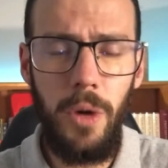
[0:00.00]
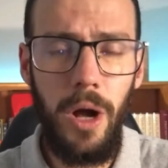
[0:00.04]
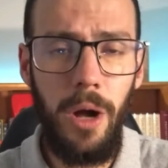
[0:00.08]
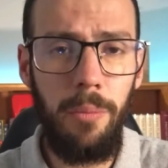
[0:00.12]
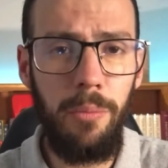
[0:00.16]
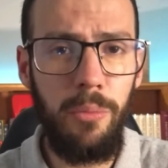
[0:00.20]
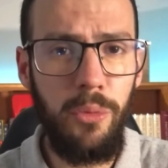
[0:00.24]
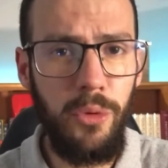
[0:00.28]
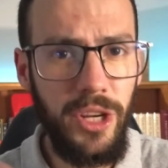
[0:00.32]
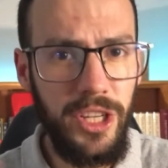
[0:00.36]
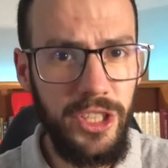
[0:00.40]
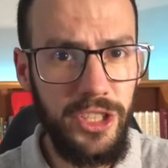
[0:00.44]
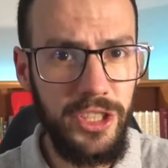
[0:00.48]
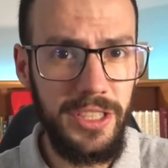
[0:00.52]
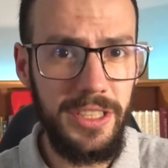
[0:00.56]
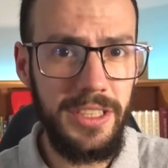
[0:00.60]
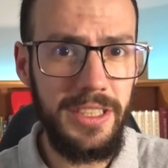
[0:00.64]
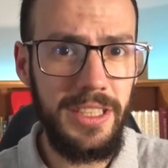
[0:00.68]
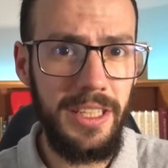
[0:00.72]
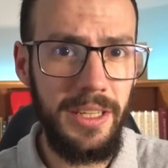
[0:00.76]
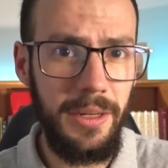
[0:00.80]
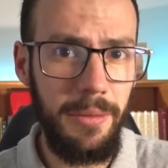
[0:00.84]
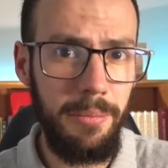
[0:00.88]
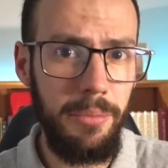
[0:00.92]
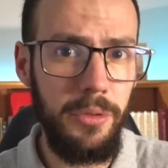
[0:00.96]
Well, Bridges
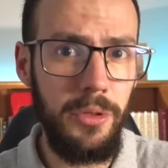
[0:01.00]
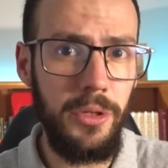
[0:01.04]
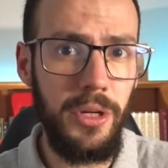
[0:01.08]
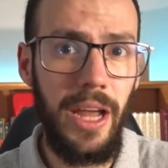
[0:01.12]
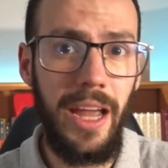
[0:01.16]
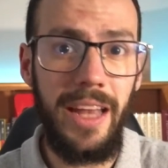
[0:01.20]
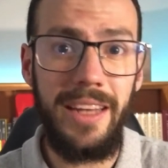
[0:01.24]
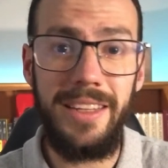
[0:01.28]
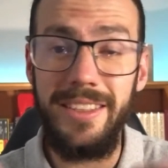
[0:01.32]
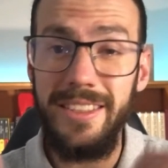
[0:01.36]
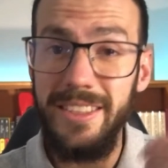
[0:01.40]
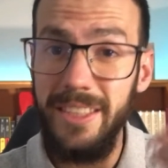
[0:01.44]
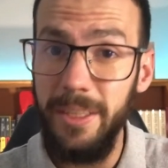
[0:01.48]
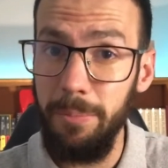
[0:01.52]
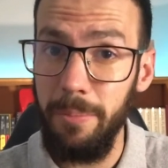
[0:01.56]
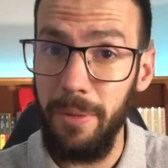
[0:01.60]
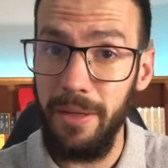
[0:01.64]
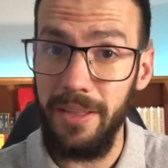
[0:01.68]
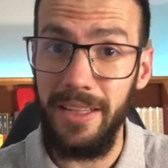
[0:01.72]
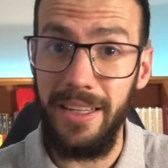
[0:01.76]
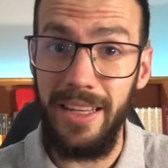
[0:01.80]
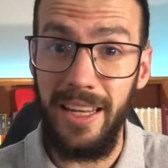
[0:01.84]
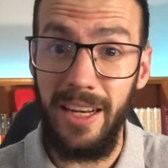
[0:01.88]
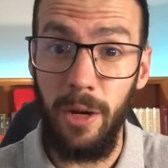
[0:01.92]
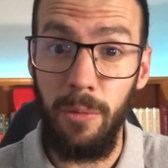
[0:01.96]
in the book
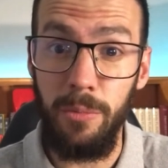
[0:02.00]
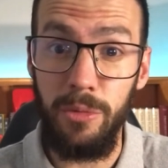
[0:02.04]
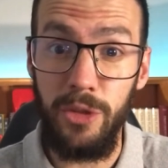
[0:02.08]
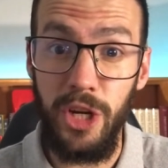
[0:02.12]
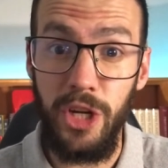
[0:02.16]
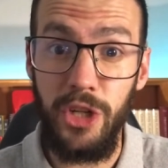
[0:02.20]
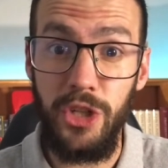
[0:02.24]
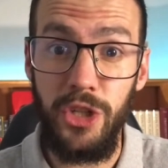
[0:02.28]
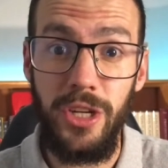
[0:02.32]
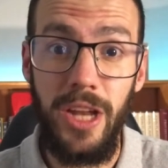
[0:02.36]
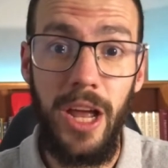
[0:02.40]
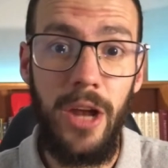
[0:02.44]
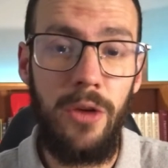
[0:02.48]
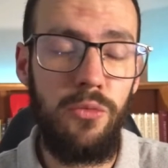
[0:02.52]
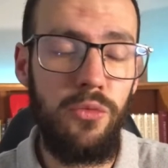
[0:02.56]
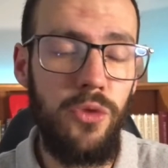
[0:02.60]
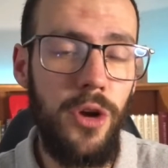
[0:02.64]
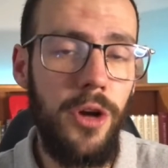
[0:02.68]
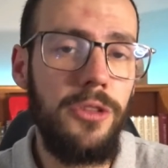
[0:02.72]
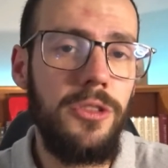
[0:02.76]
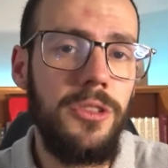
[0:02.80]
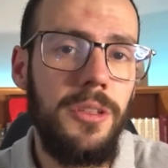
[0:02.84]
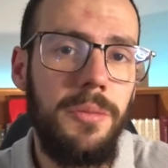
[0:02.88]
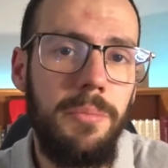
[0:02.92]
anticipated that objection and wrote